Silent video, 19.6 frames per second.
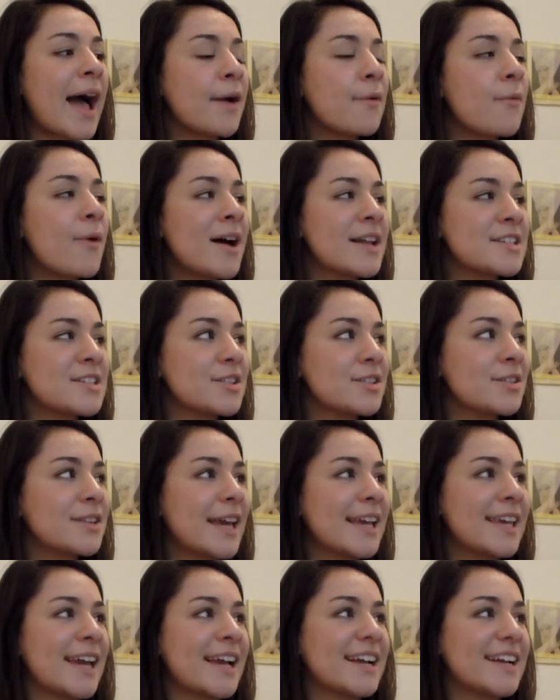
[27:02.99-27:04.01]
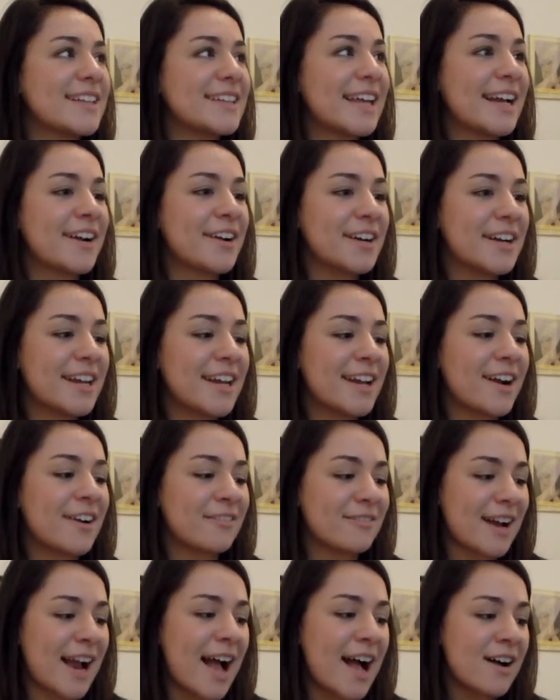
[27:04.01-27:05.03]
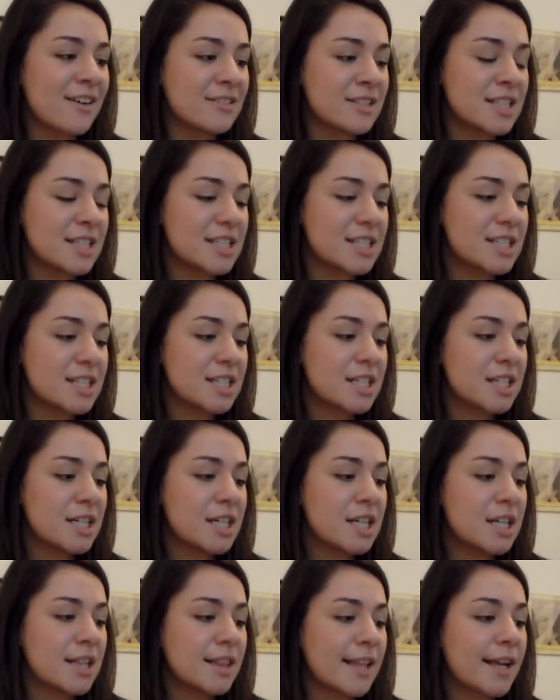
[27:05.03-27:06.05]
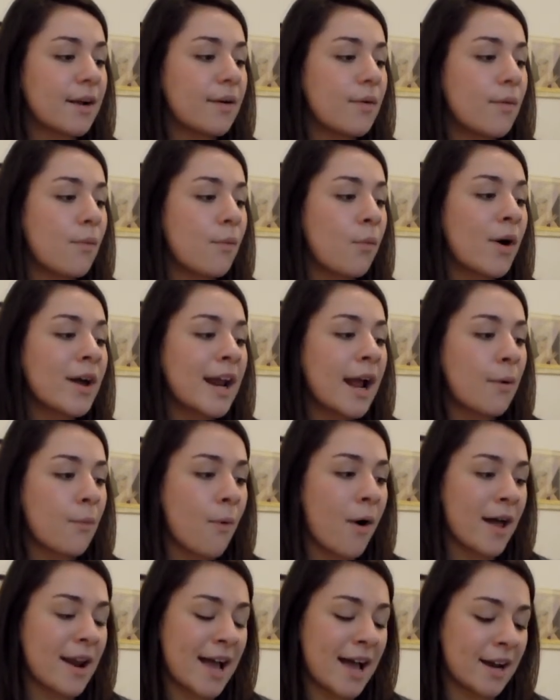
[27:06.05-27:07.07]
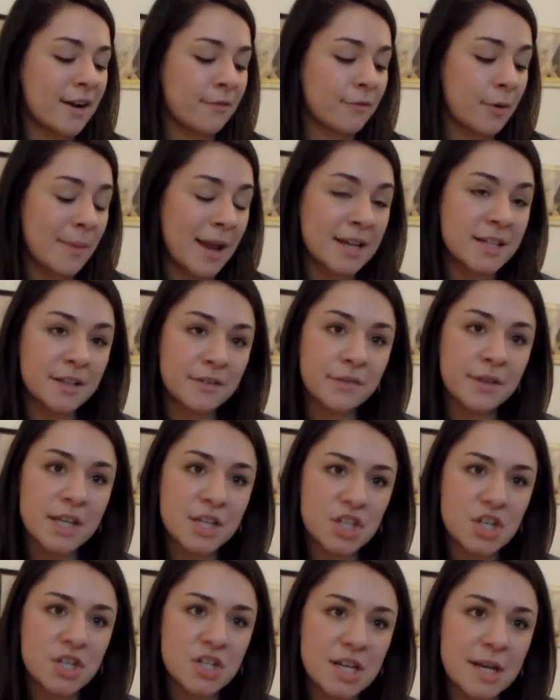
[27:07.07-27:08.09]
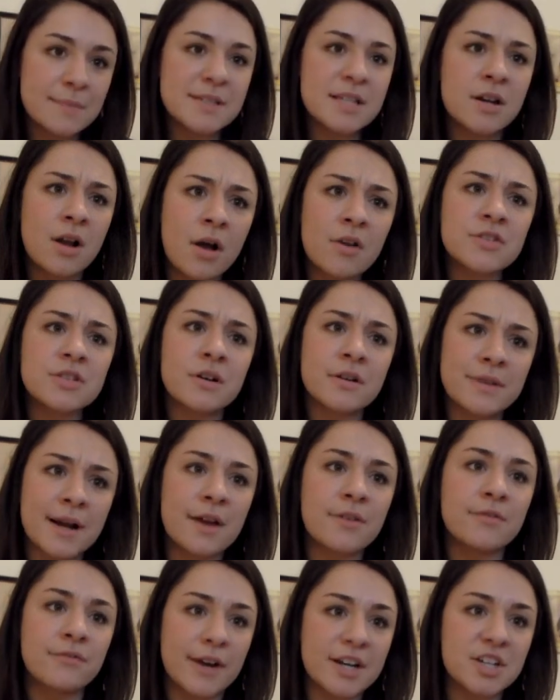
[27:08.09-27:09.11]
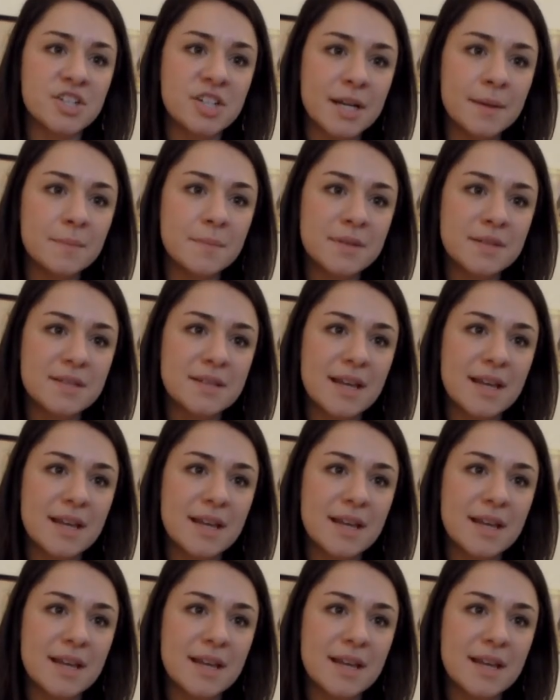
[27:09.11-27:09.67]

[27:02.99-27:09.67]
I want to like get clarity around like what I want out of romantic relationships and also around friendships.